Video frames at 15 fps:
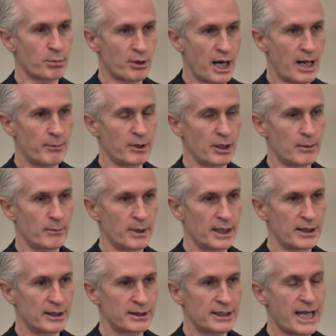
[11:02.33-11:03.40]
problem
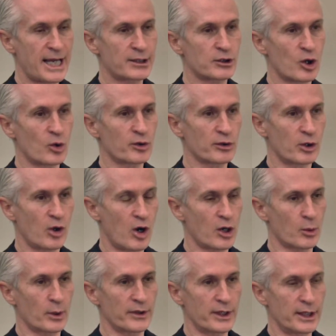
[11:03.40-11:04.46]
that goes along
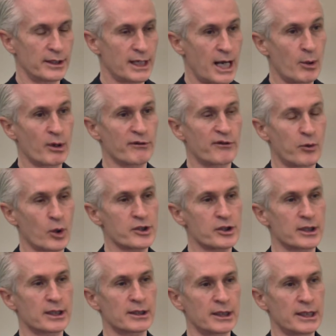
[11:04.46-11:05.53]
with it. Now,
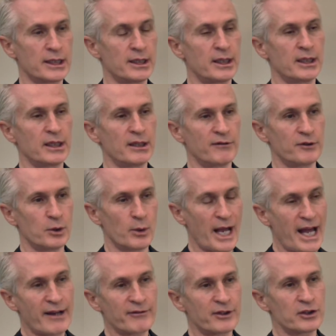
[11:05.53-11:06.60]
unfortunately, if you
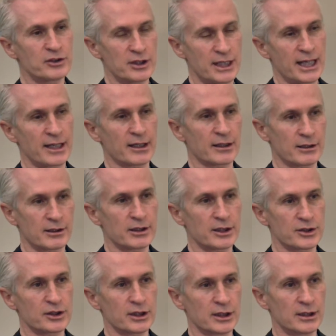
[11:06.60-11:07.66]
have the genetic
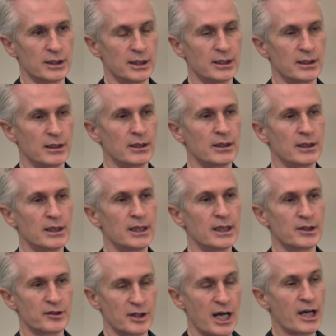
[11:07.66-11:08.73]
condition,
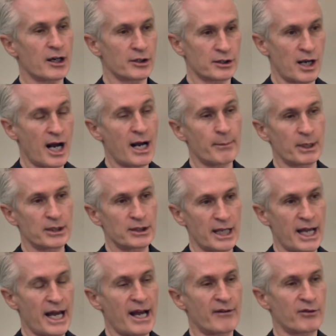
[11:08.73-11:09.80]
it's not uncommon to
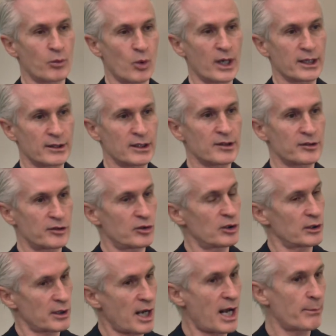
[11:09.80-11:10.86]
have one of these sort
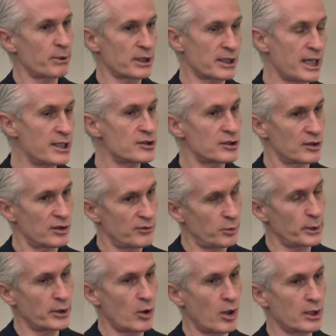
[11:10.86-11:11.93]
of complications, if
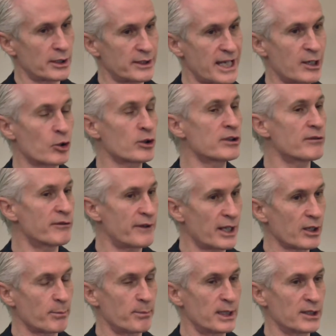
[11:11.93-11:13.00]
we call it that, or
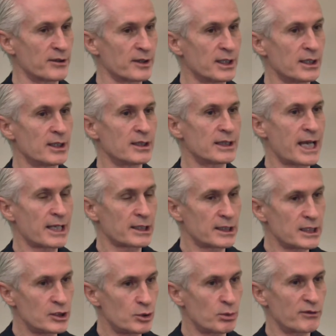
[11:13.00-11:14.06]
developments that
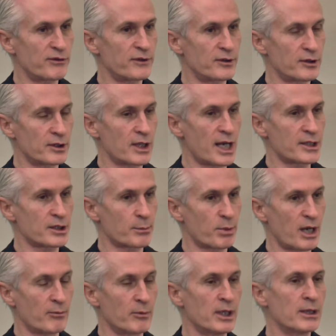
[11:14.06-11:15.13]
lead to a physiologic
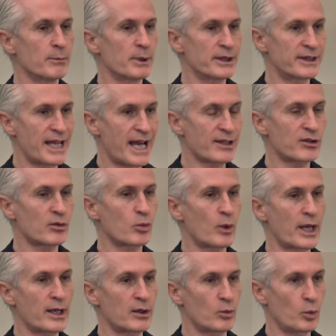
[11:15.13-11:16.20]
problem, but that's
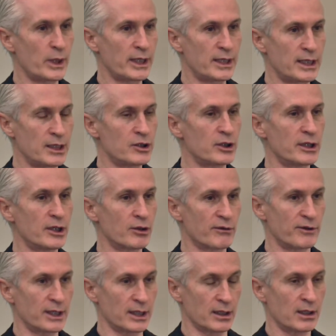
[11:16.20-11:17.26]
when we need to
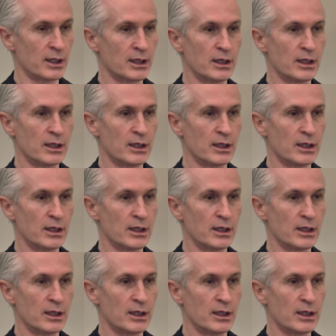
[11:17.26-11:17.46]
intervene.